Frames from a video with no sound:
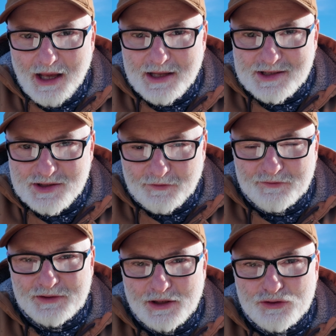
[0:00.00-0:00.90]
it's
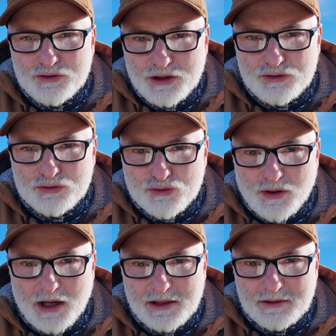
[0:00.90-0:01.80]
something that you need to
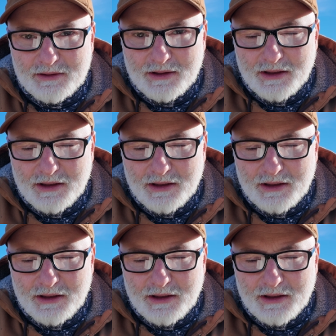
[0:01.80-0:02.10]
try.